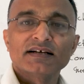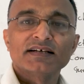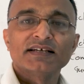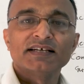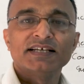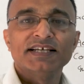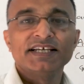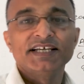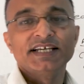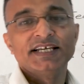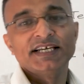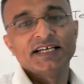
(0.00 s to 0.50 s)

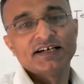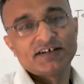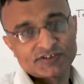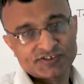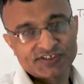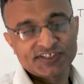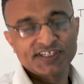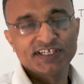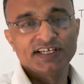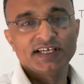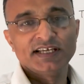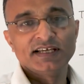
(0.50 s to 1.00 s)
he or
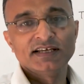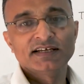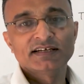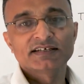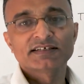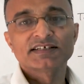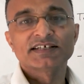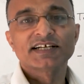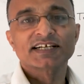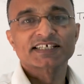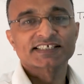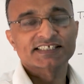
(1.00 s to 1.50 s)

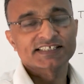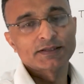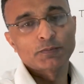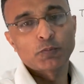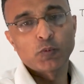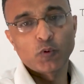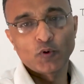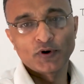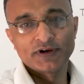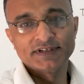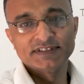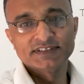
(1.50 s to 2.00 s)
she gets the
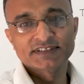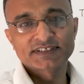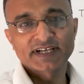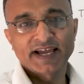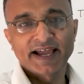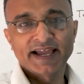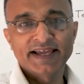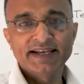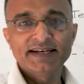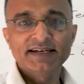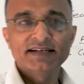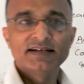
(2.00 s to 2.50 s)
point.
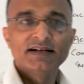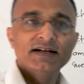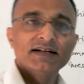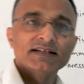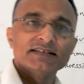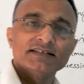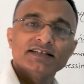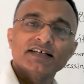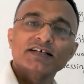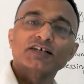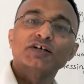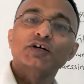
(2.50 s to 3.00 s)
And
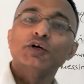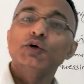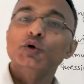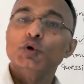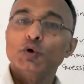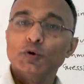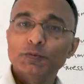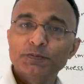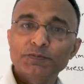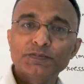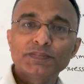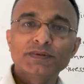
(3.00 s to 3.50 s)
the
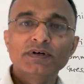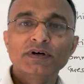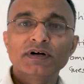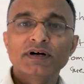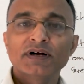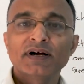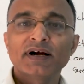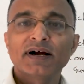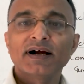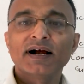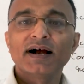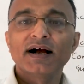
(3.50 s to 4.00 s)
group,
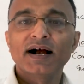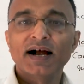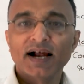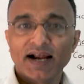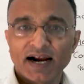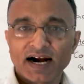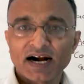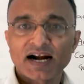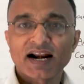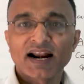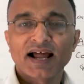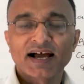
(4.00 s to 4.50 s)

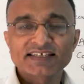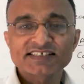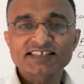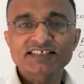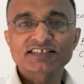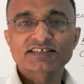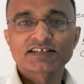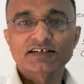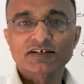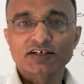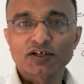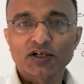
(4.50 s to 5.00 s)
at
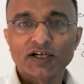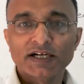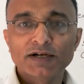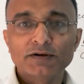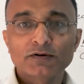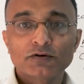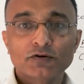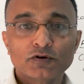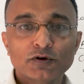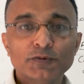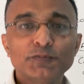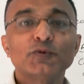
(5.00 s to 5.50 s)
last, the
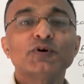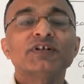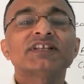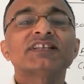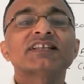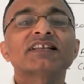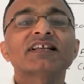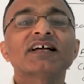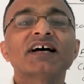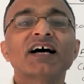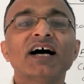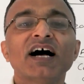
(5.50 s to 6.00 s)
group
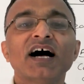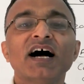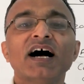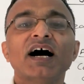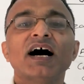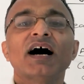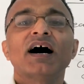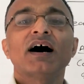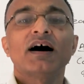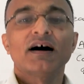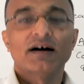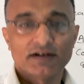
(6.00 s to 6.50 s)
with
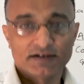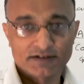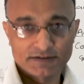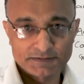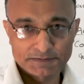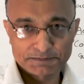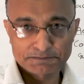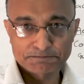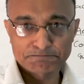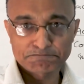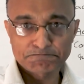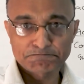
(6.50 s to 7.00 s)

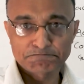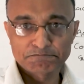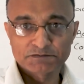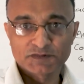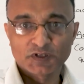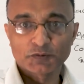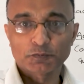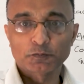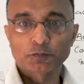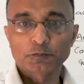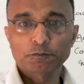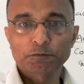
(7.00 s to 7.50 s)

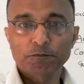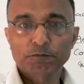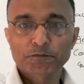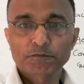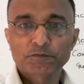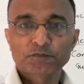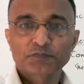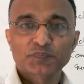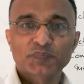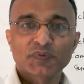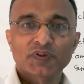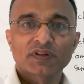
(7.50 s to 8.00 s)
the
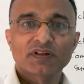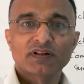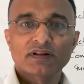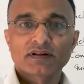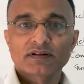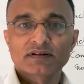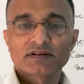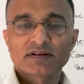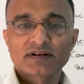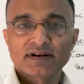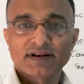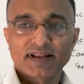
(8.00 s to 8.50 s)

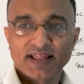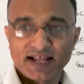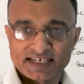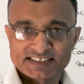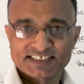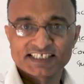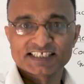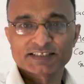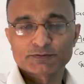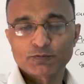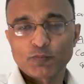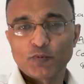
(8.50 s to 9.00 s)

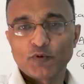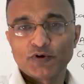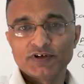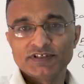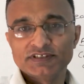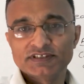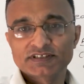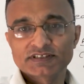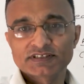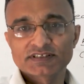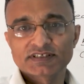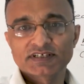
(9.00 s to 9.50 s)
largest
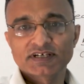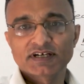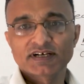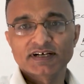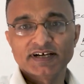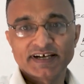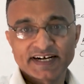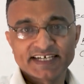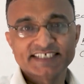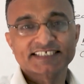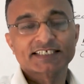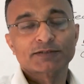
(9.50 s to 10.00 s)
point,
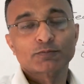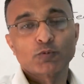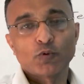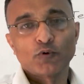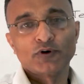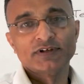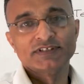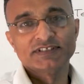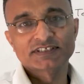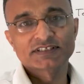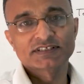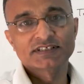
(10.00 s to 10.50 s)
greater
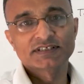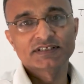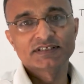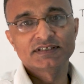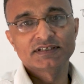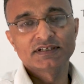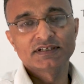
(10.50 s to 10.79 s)
point,